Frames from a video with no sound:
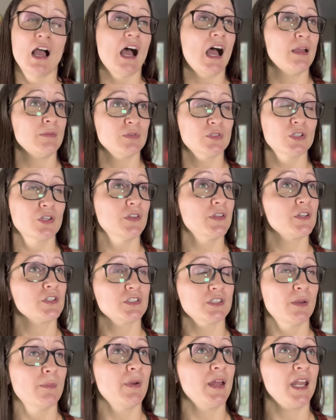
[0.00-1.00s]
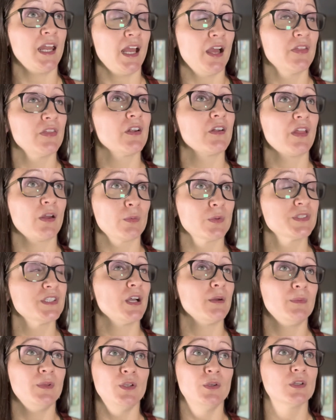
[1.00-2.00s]
I'm sure there's somebody out there that will tell
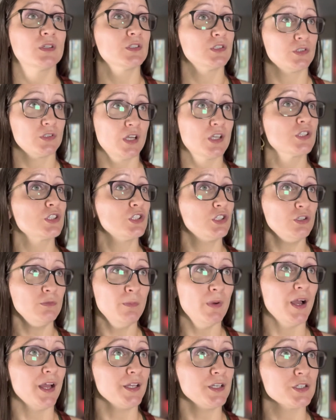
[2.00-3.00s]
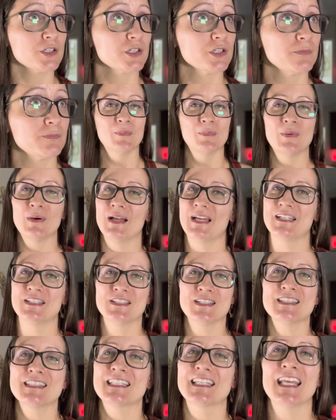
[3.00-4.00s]
me you can stretch too much, but
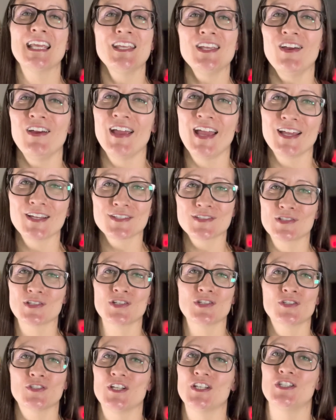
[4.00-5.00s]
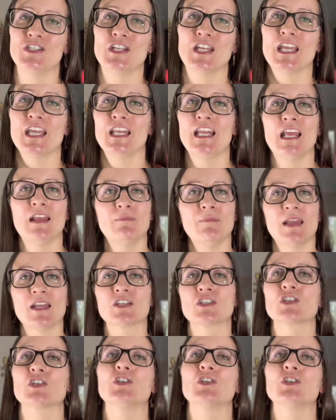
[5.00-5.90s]
just get your extra stretching in and make sure